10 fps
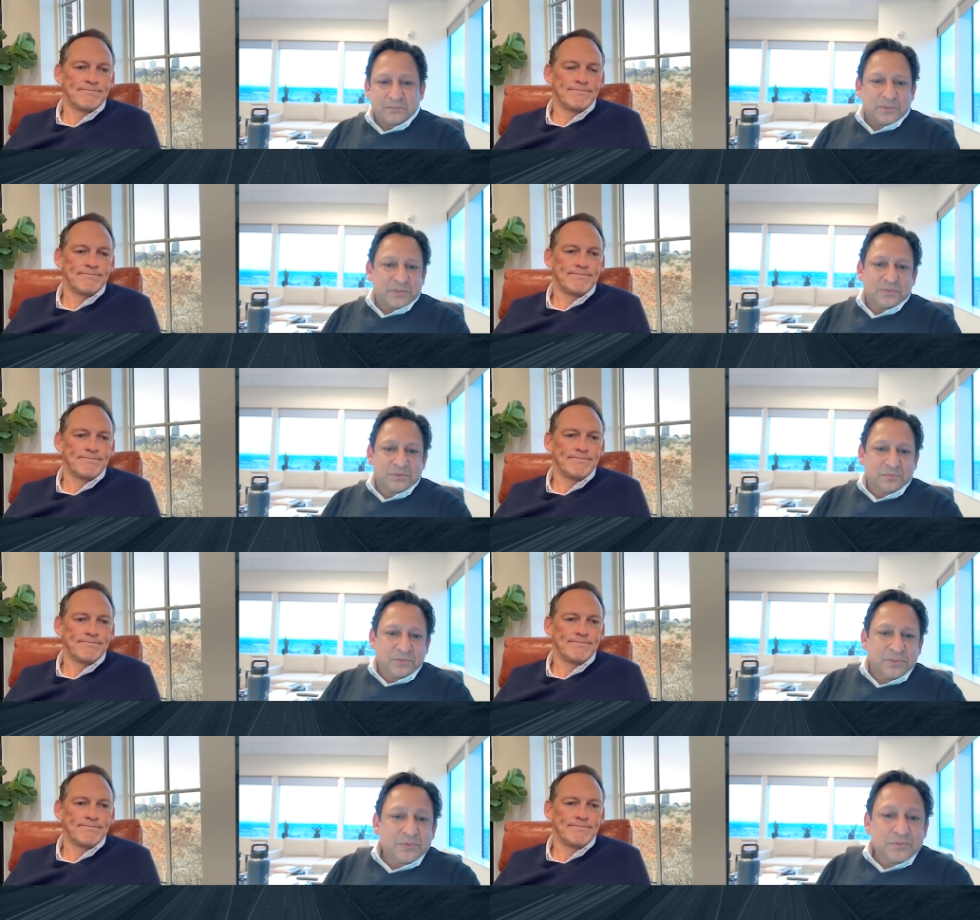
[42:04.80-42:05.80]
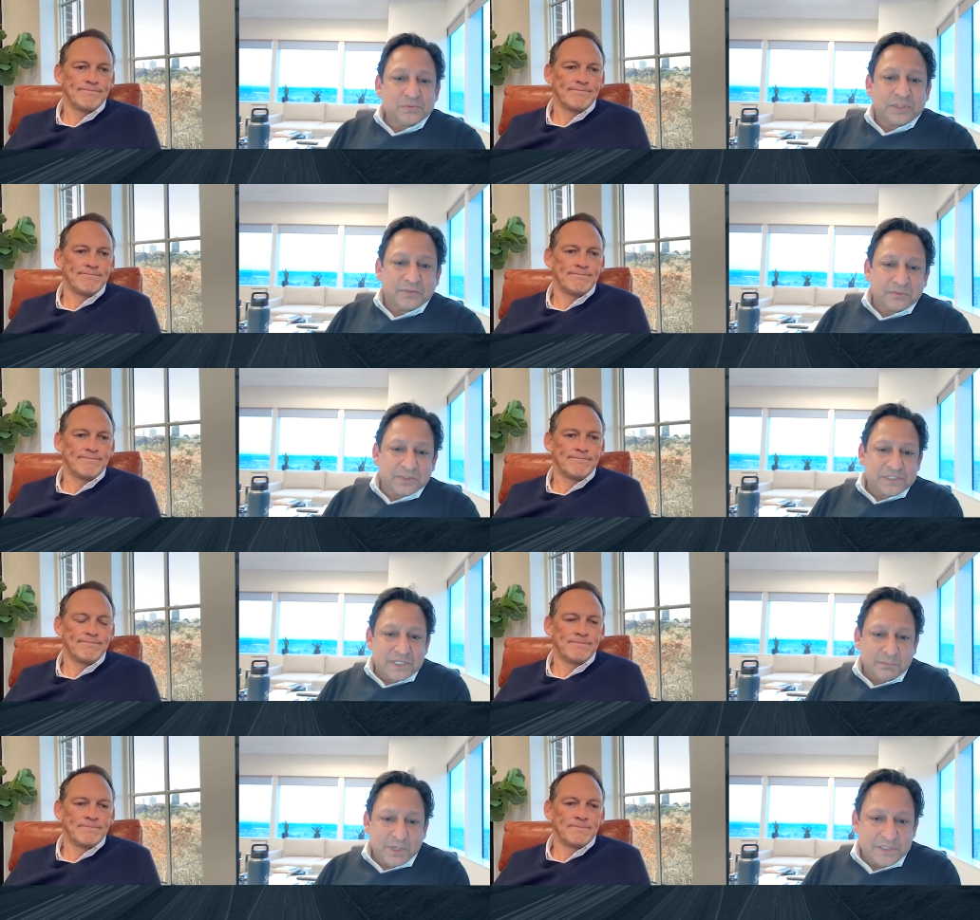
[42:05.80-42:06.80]
Speaker 1: them do do whatever it is
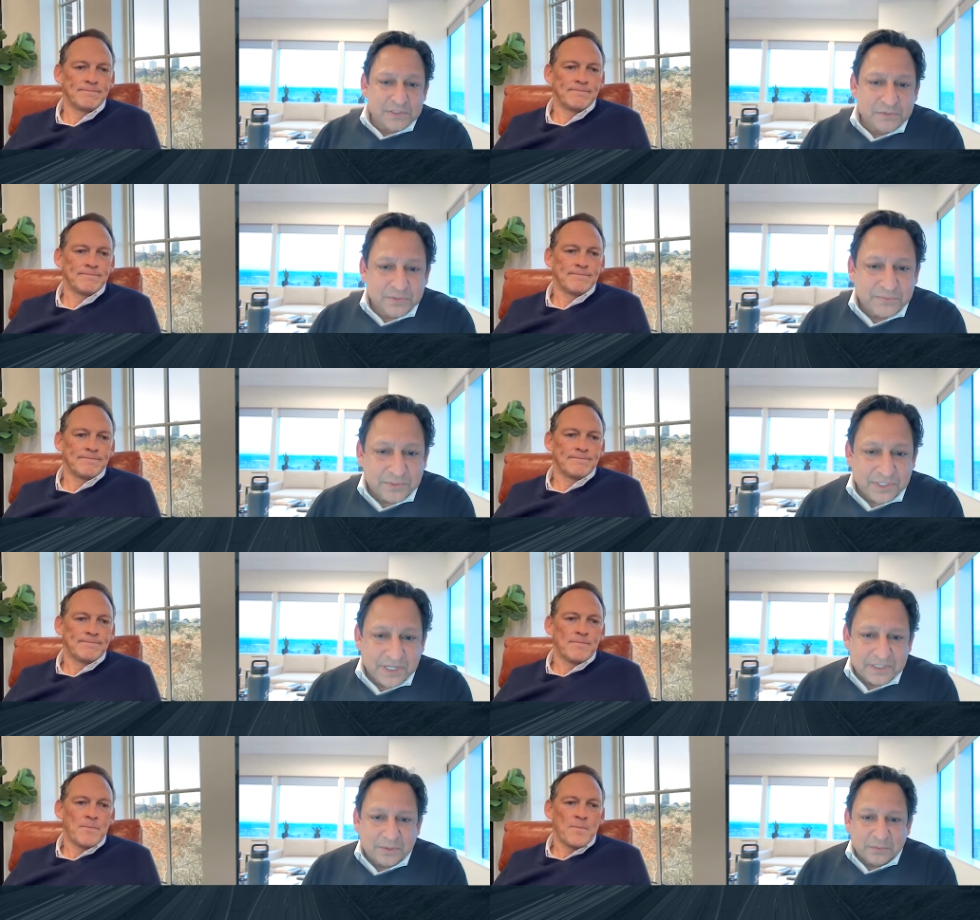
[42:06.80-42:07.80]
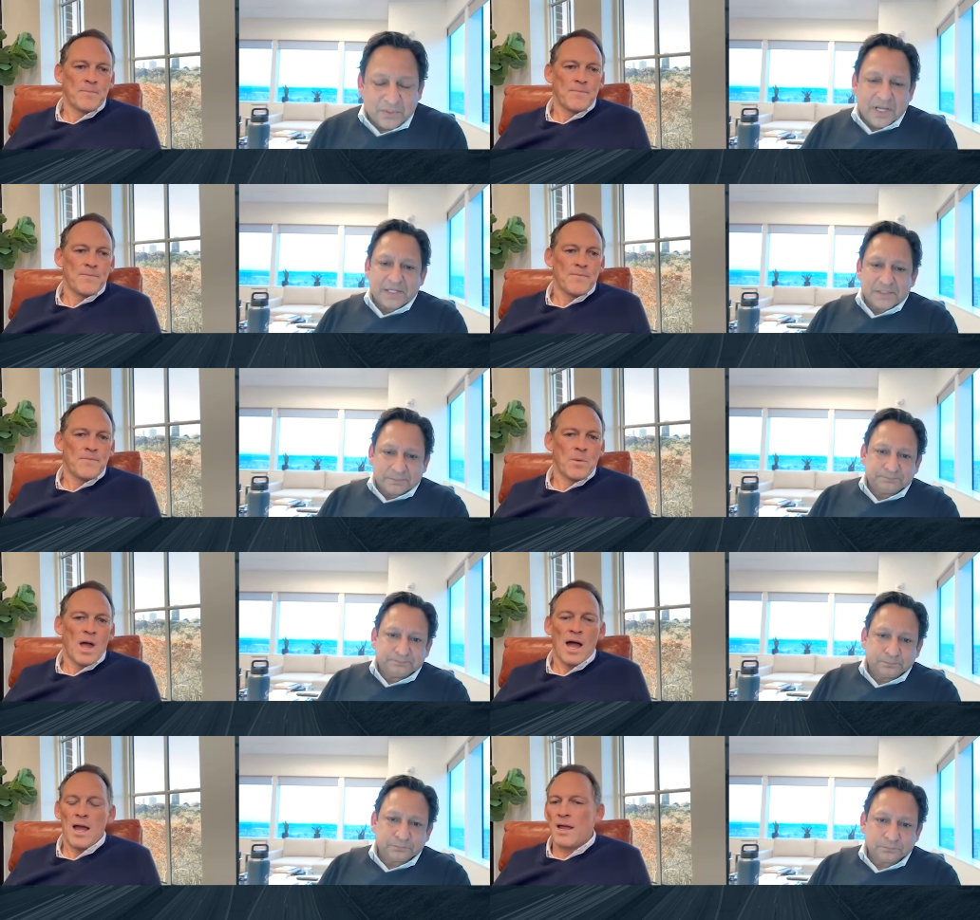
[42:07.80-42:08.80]
they might do if they're not here with us.
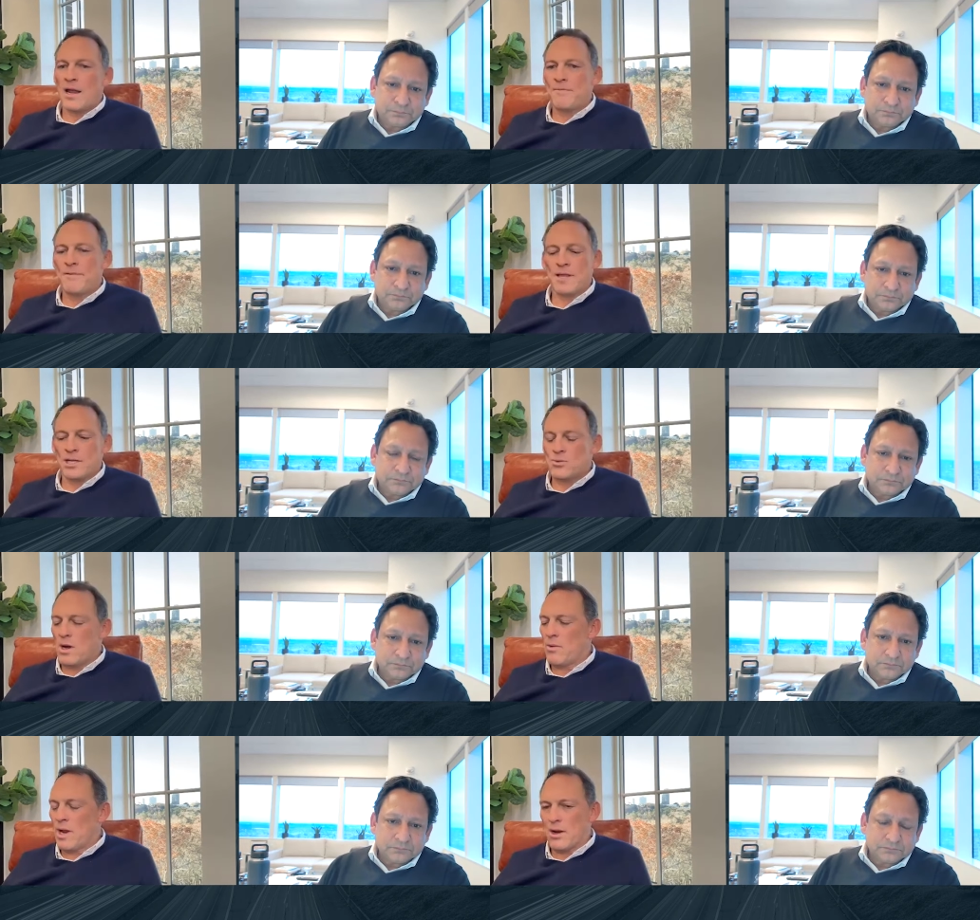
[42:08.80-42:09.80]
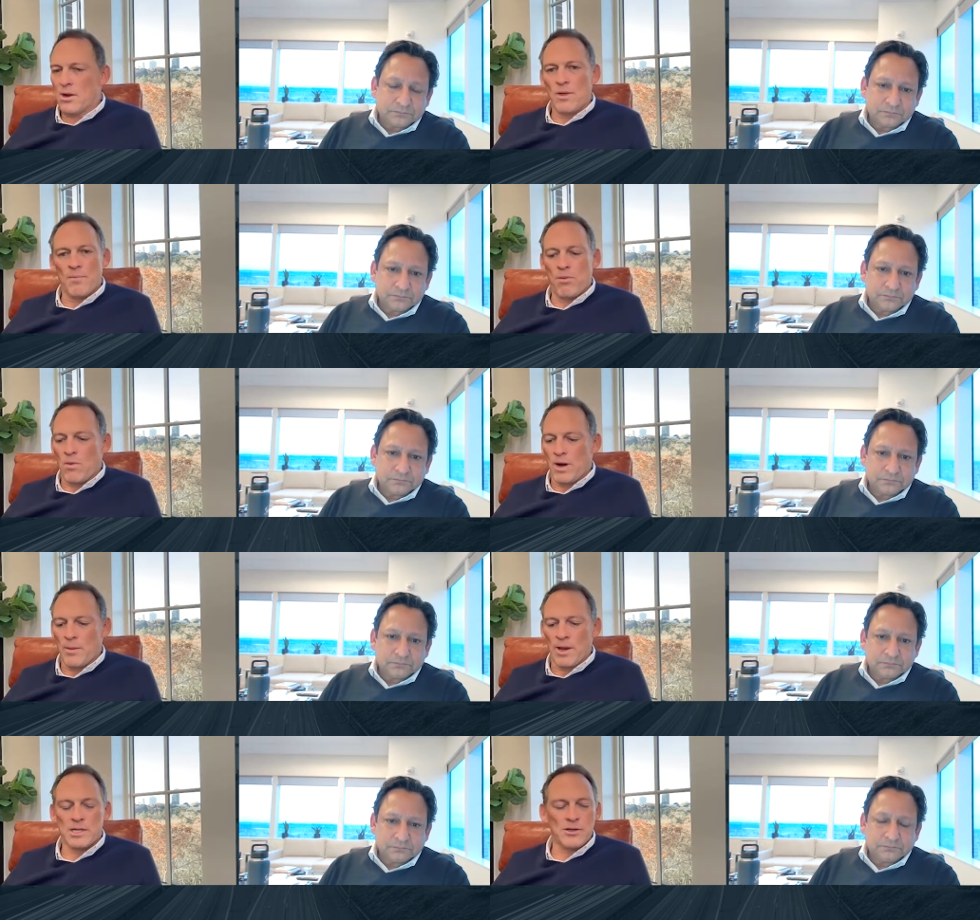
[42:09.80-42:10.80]
Speaker 2: And I think that's I want to echo that point. I
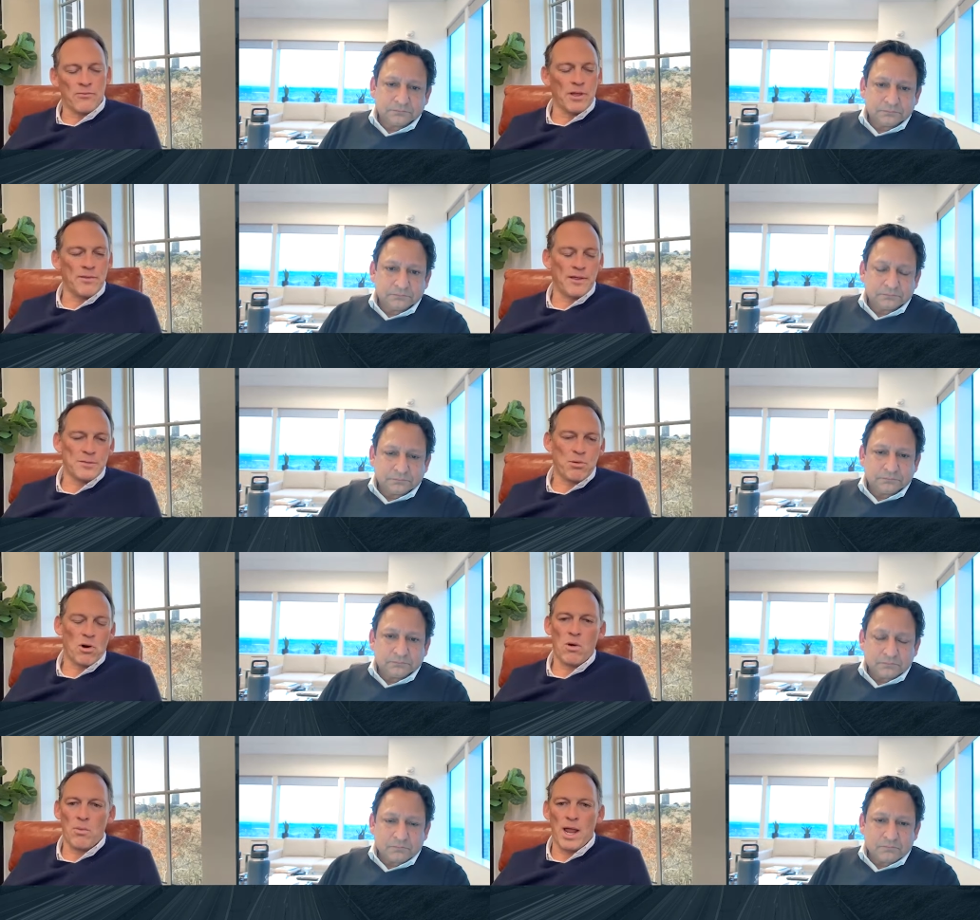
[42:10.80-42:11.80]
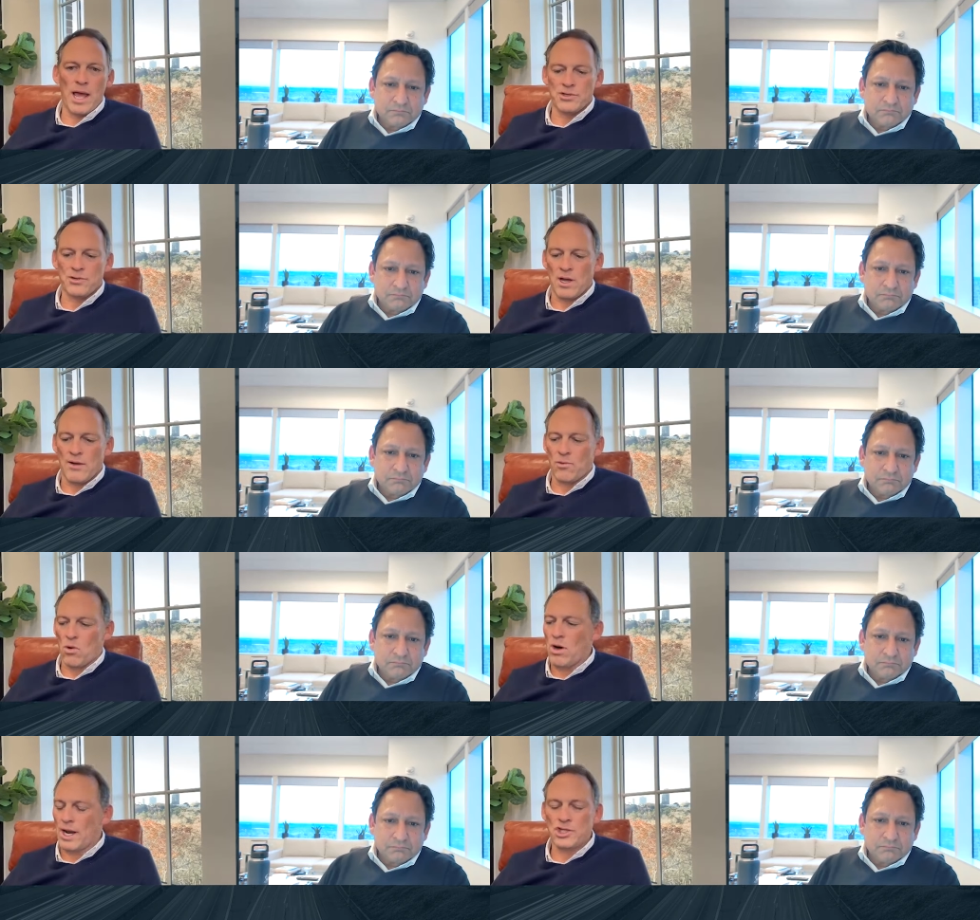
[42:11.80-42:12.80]
mean, because I really think that's part of why I want to have you have you
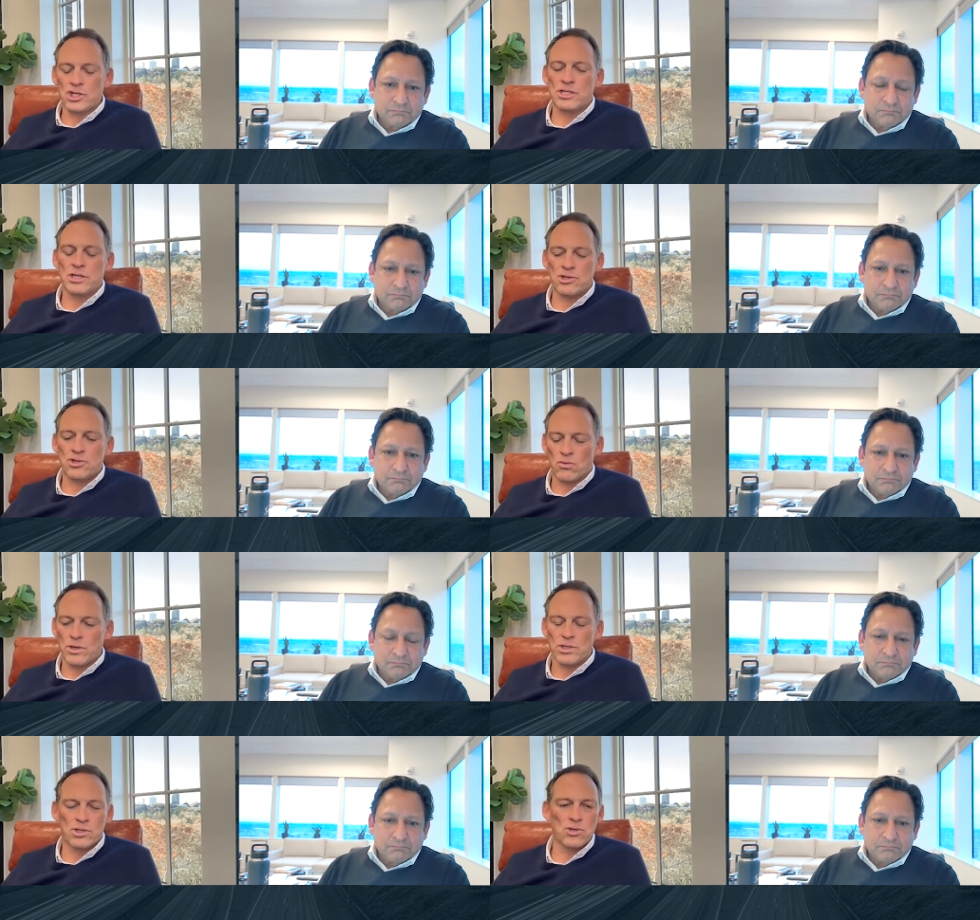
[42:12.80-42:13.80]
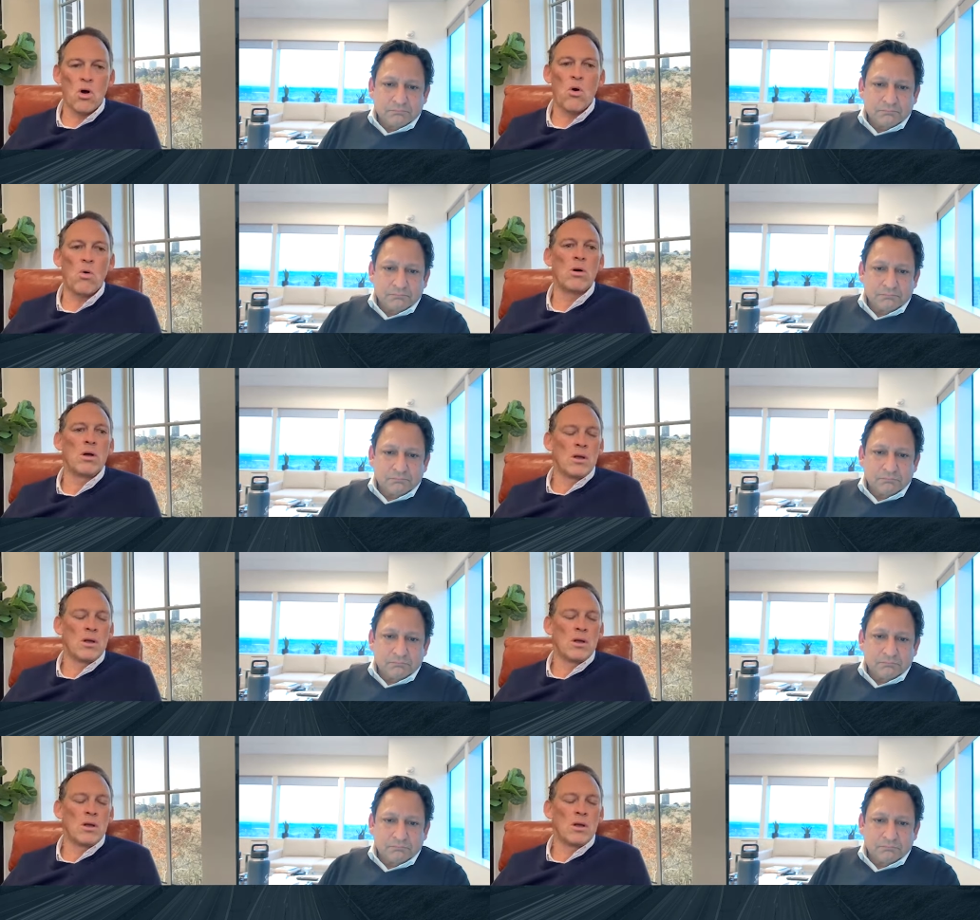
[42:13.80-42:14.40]
on. I just think the story is so